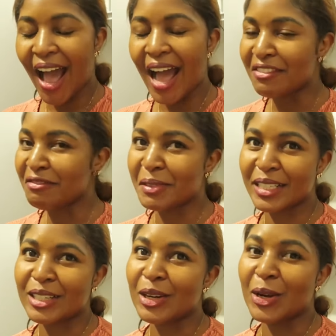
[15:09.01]
I've
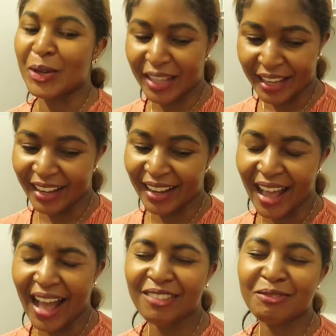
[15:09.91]
been looking
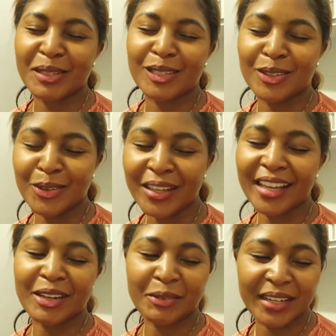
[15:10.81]

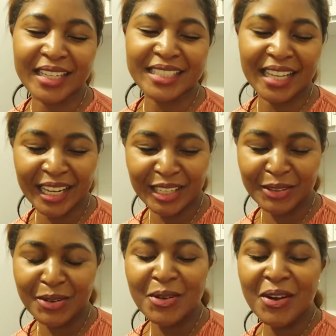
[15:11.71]
until I tell you,